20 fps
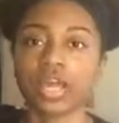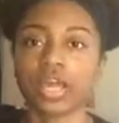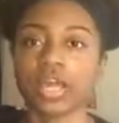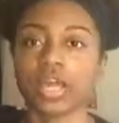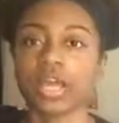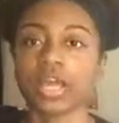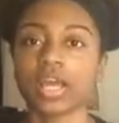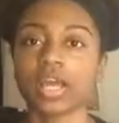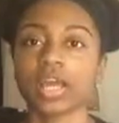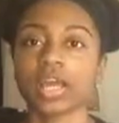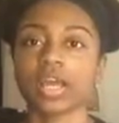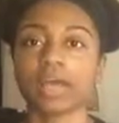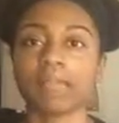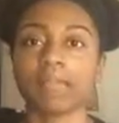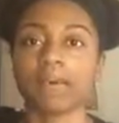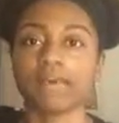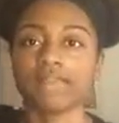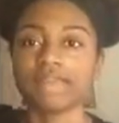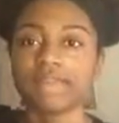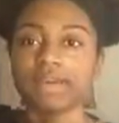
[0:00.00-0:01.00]
Like,
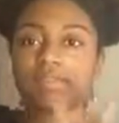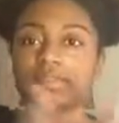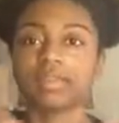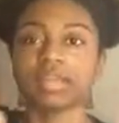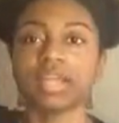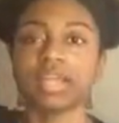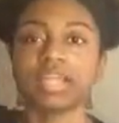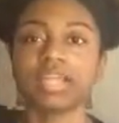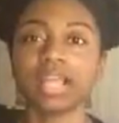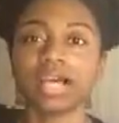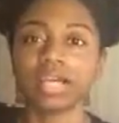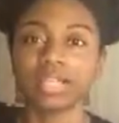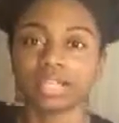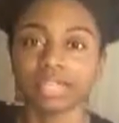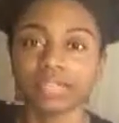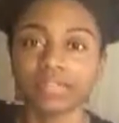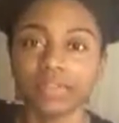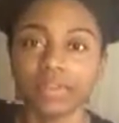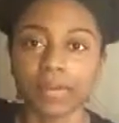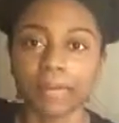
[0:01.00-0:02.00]
my family, they, like,
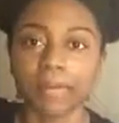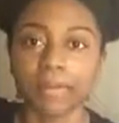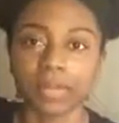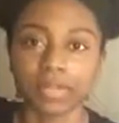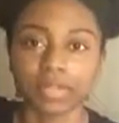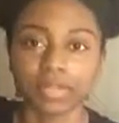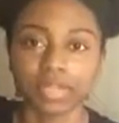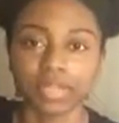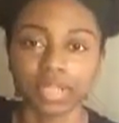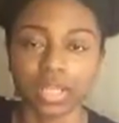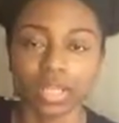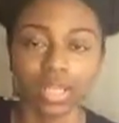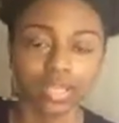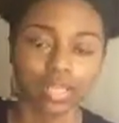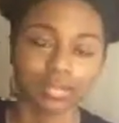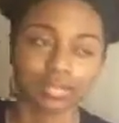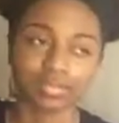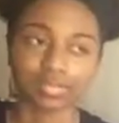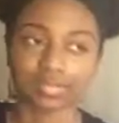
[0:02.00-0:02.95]
live in a building. Like,